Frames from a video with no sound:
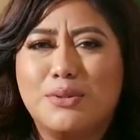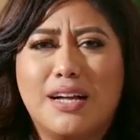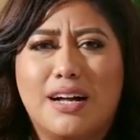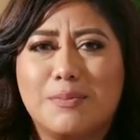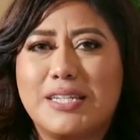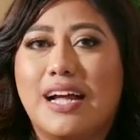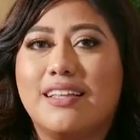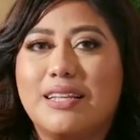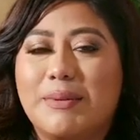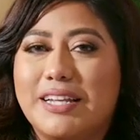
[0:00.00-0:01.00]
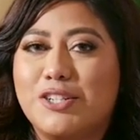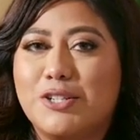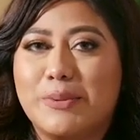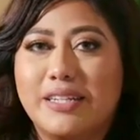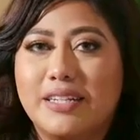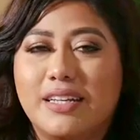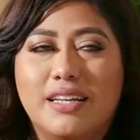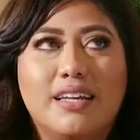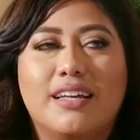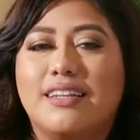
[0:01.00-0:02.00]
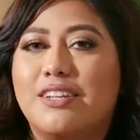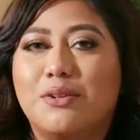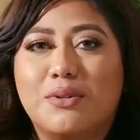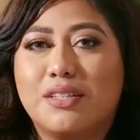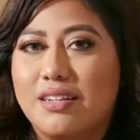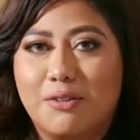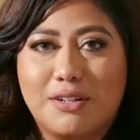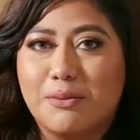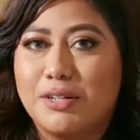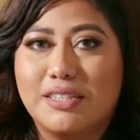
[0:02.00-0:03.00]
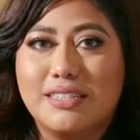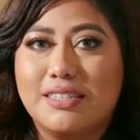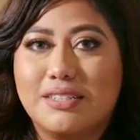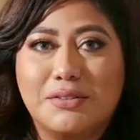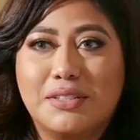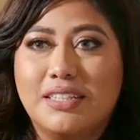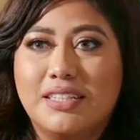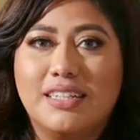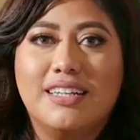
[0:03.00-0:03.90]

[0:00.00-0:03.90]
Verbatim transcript: It was only hospitality management, and I knew that's not what I wanted to do.